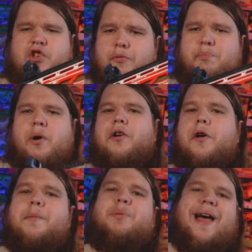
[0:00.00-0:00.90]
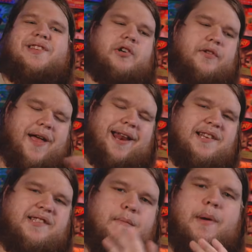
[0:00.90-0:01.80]
super good blaster
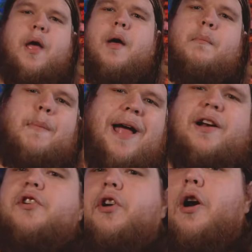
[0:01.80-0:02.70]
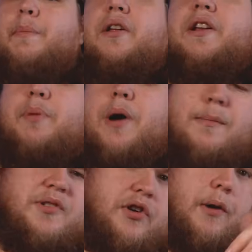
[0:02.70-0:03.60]
that has some minor durability
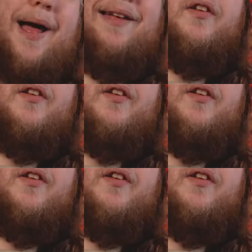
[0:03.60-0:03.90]
problems, so your